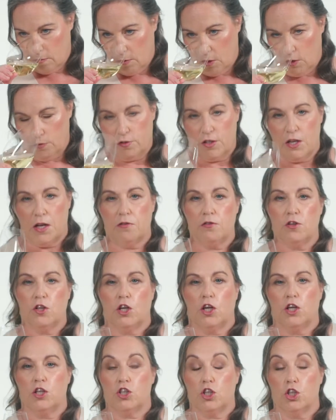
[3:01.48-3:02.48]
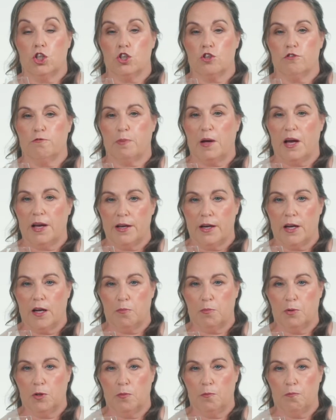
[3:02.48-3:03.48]
you've definitely got a touch of
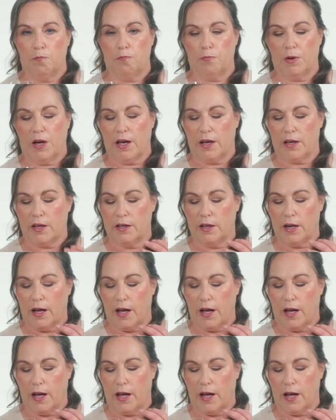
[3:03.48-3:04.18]
pineapple, but I can